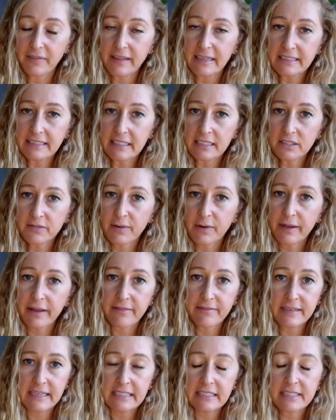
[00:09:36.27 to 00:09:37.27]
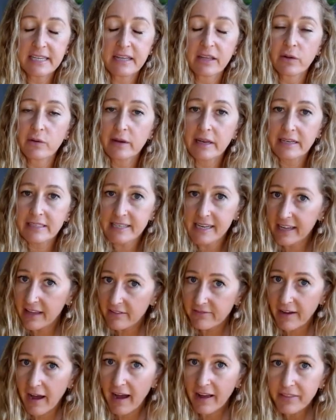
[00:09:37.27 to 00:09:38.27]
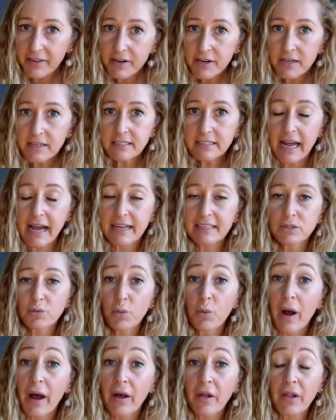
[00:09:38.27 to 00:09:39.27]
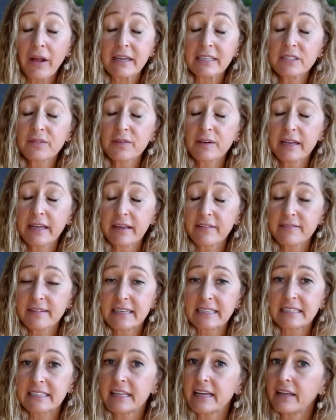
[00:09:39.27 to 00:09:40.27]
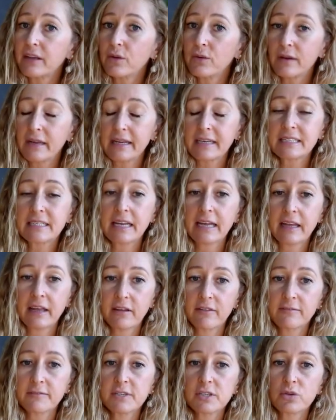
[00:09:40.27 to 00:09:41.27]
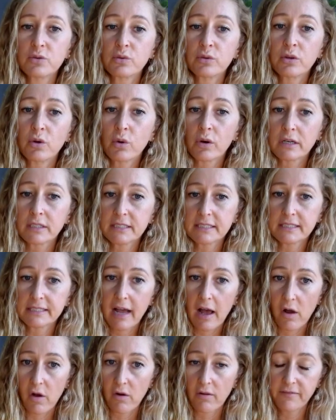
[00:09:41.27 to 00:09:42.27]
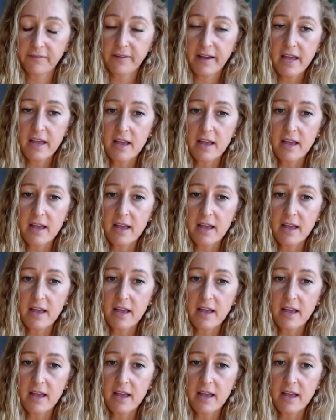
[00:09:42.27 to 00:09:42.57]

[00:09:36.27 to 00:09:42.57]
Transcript: This is forgiveness that you need to give others, as well as forgiveness that you need to give to yourself.